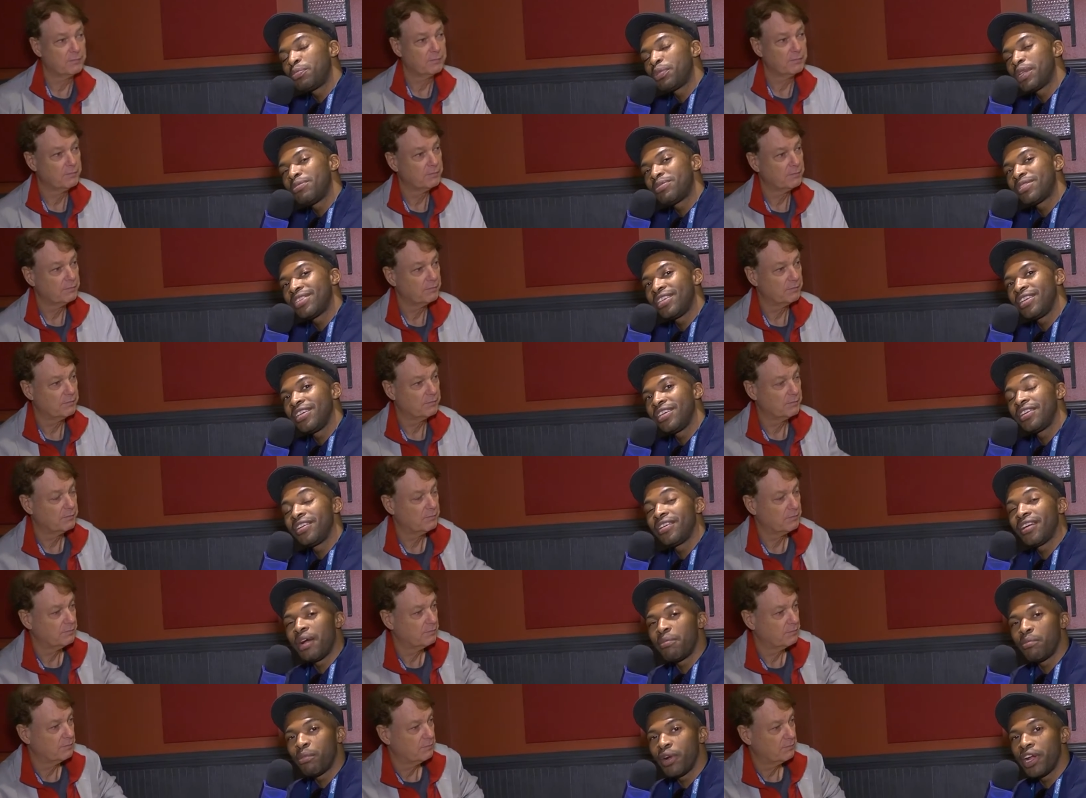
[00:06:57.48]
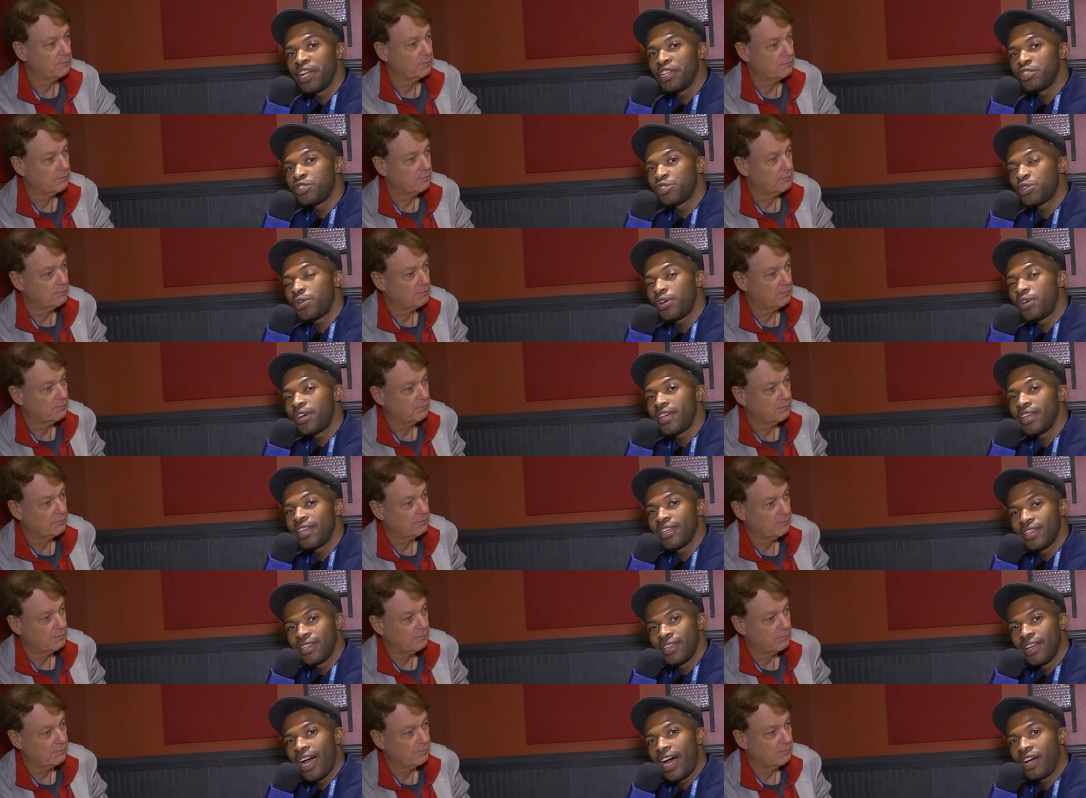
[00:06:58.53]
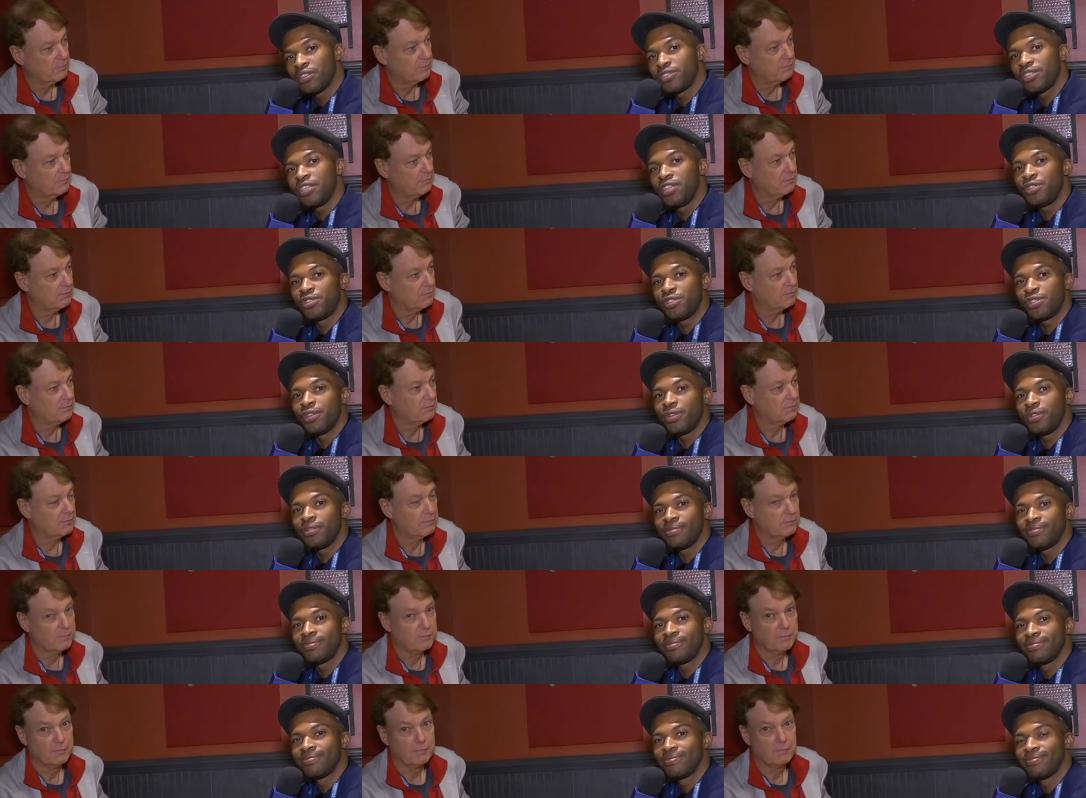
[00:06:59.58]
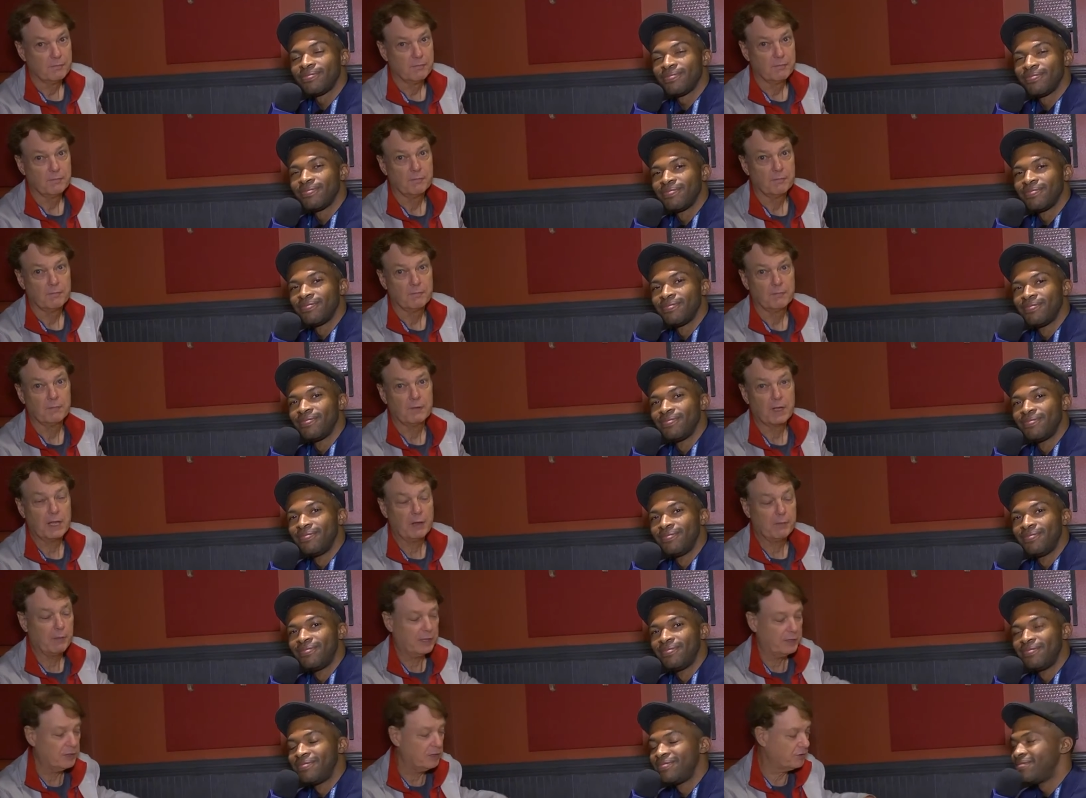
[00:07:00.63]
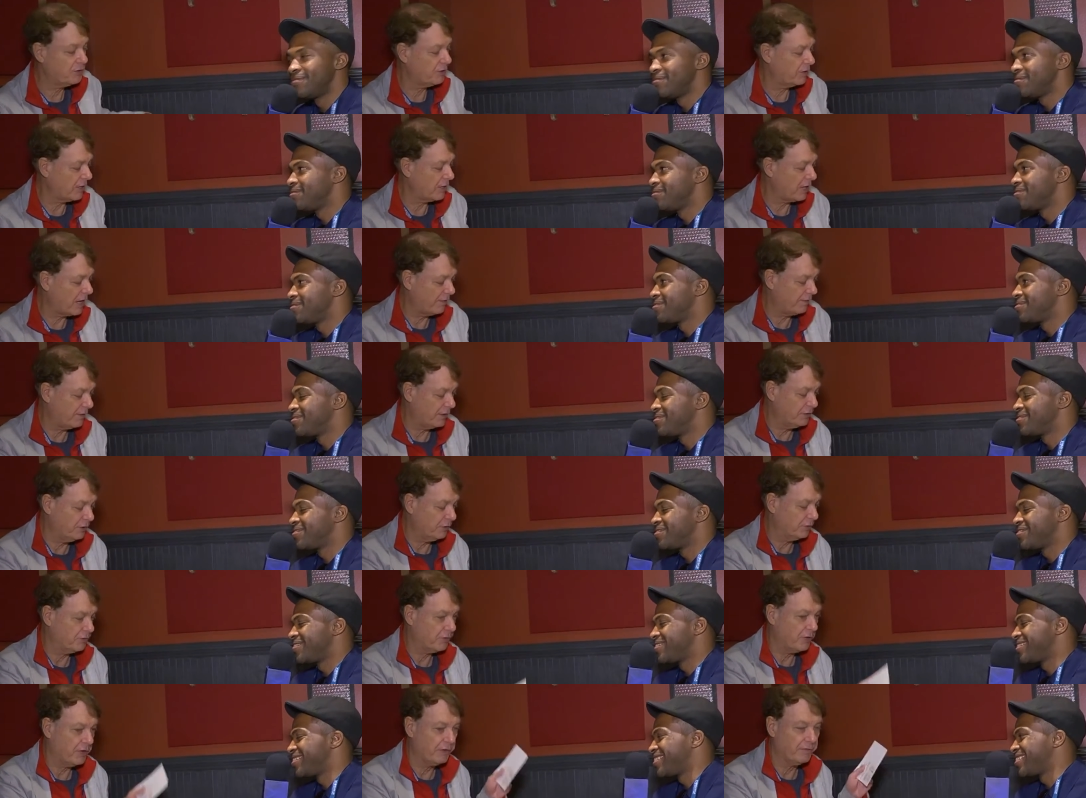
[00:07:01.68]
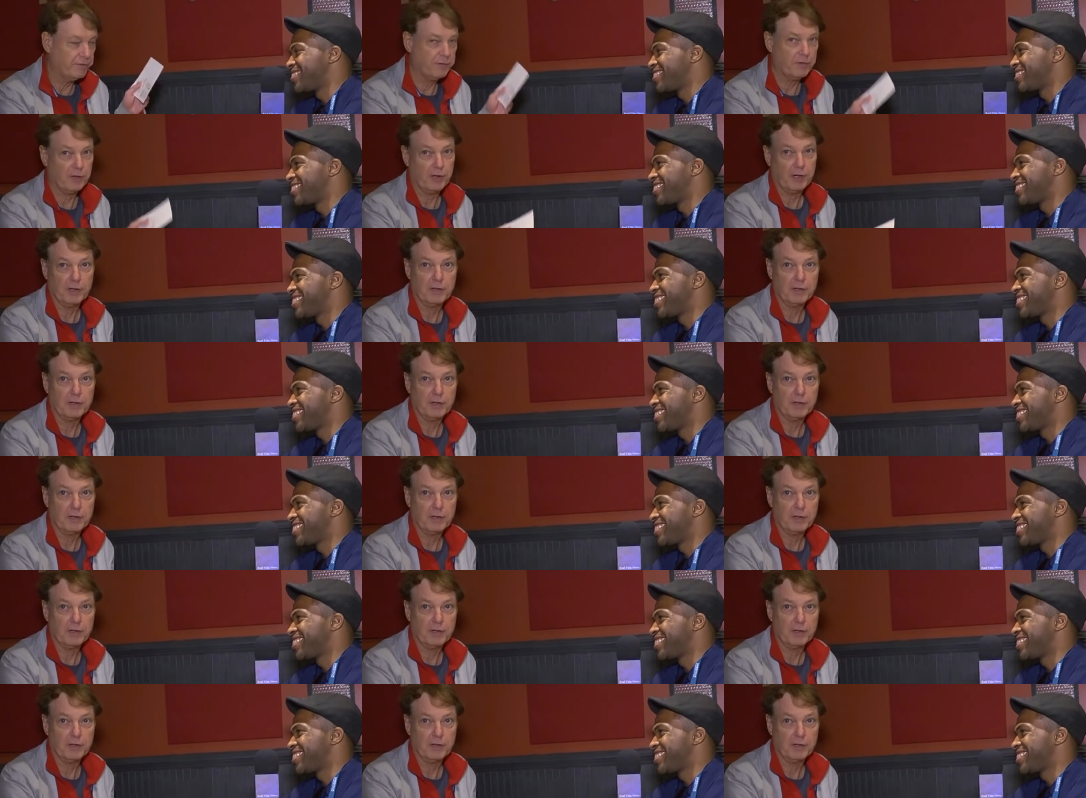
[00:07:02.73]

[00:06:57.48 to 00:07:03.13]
Speaker 1: Plympton here. I'm Brandon Troy. I'll see you soon.
Speaker 2: Okay, wait, don't turn off. I'll do a drawing for you.